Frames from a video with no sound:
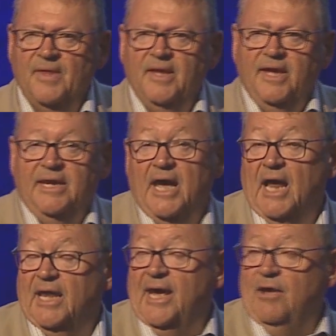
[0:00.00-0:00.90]
and
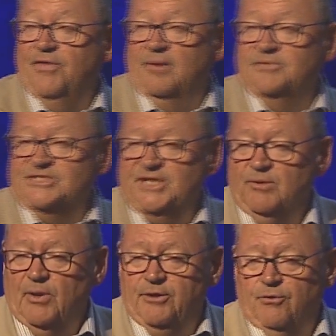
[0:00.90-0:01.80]
allow them to say,
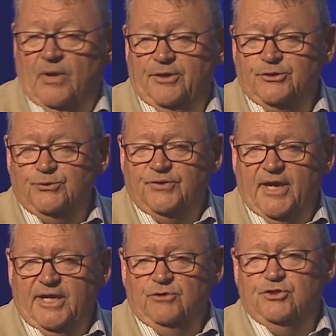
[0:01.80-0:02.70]
well, I don't know how to do
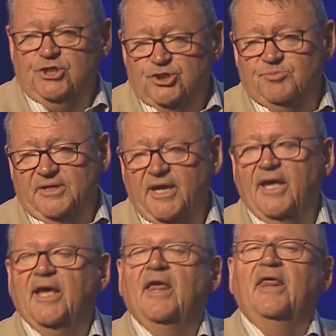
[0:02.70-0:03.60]
that, can you teach me?
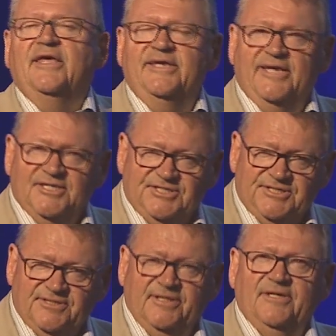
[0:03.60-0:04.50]

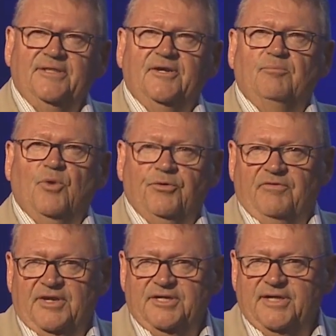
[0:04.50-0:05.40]
Yes. They're
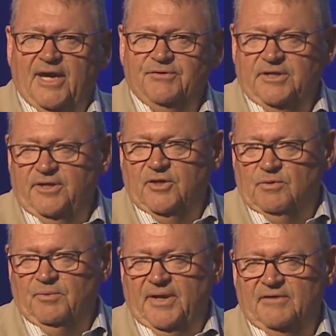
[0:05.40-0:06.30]
motivated now to hear
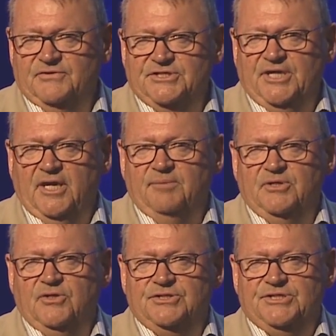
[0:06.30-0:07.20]
what we have to say because